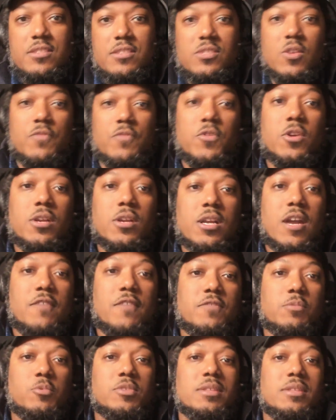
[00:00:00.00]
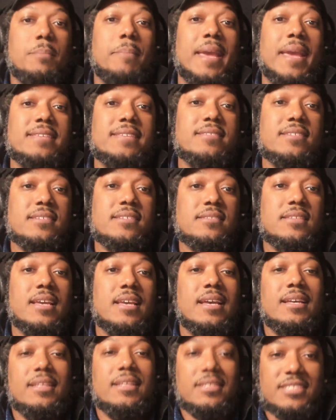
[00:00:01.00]
So if you're comfortable with the basics,
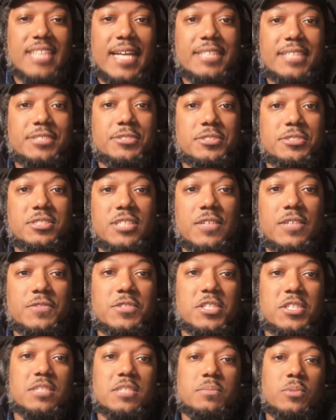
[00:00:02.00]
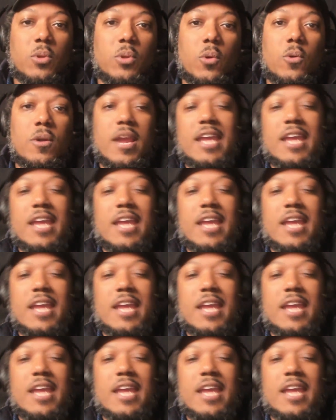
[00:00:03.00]
challenge yourself to explore